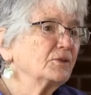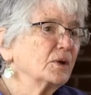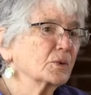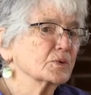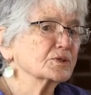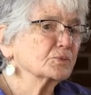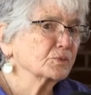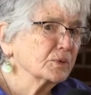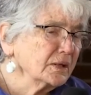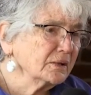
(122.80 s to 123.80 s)
thought it was
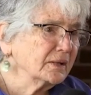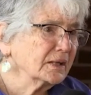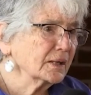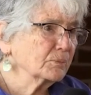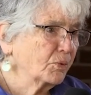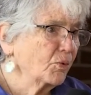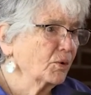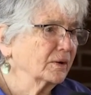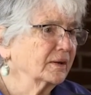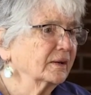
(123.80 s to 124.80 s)
really
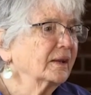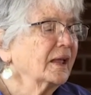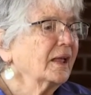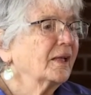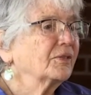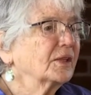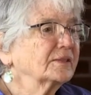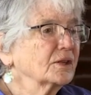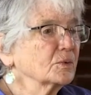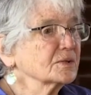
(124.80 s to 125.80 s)
important
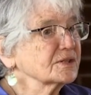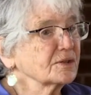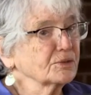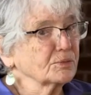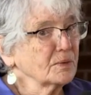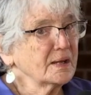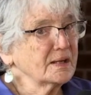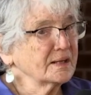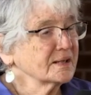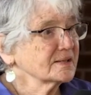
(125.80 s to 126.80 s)
that there was a
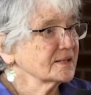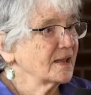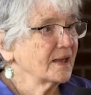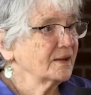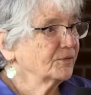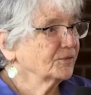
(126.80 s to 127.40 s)
thread in his life